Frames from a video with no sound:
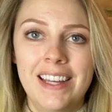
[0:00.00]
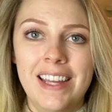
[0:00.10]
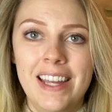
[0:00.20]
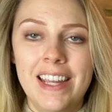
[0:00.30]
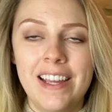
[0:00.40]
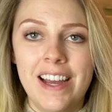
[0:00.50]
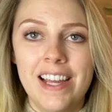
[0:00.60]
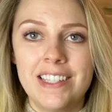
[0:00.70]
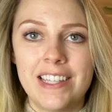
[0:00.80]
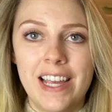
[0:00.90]
Hey
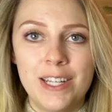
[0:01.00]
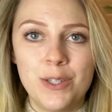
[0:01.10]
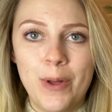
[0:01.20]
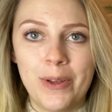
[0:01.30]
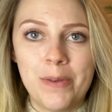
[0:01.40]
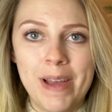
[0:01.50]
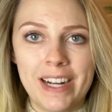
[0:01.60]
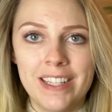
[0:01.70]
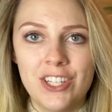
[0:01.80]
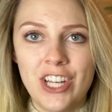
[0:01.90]
guys, and welcome
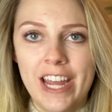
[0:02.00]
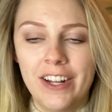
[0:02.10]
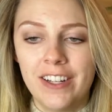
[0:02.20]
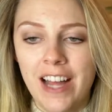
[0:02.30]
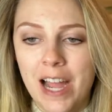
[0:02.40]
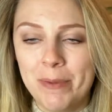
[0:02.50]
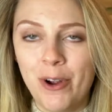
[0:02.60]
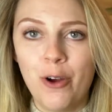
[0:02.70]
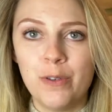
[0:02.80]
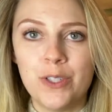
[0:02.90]
back to the channel. I'm your
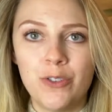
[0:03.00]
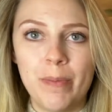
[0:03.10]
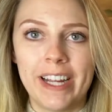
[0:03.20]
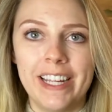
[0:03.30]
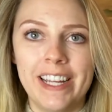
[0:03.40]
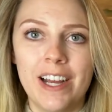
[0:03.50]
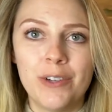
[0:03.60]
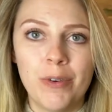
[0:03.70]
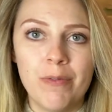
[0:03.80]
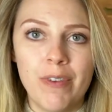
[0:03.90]
host, Rebecca
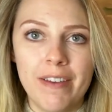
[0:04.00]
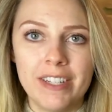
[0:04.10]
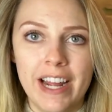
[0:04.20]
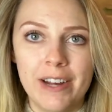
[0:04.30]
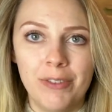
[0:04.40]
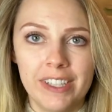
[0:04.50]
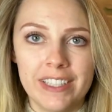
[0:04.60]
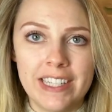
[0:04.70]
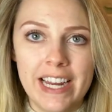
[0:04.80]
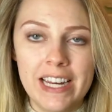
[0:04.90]
Young from 5 to 9 Real
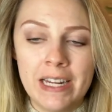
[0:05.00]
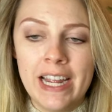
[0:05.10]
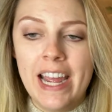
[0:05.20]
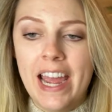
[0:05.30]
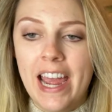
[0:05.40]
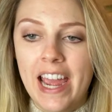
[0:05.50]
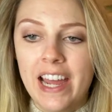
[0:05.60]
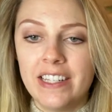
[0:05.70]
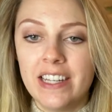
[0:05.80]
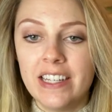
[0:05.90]
Estate,
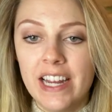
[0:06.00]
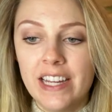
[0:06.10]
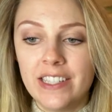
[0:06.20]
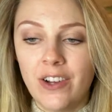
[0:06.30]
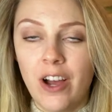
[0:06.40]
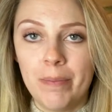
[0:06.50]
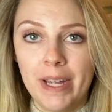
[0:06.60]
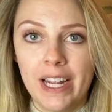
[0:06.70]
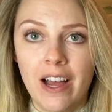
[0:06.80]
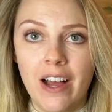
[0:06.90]
and today's
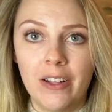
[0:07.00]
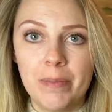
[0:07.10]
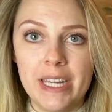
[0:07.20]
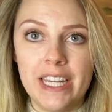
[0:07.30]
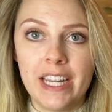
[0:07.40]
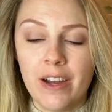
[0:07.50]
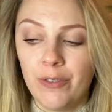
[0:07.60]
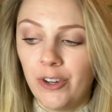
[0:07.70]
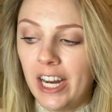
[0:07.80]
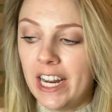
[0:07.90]
topic I'll be
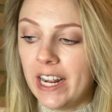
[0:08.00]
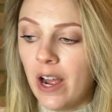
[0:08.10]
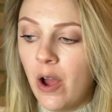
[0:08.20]
covering